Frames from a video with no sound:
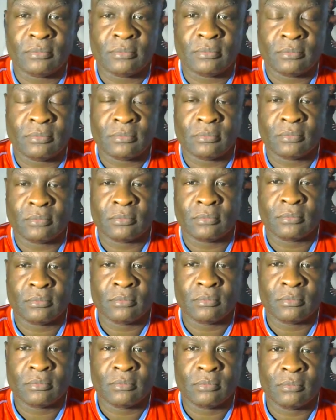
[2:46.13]

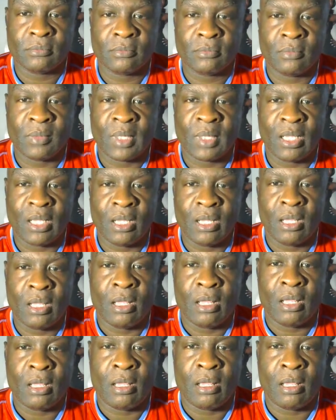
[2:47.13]
(no one is talking)